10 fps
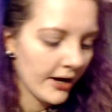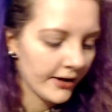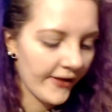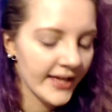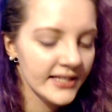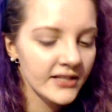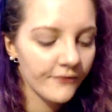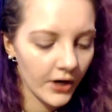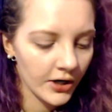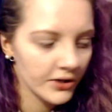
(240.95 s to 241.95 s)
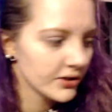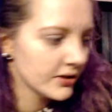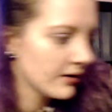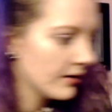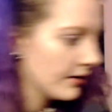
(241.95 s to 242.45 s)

Okay, that's the first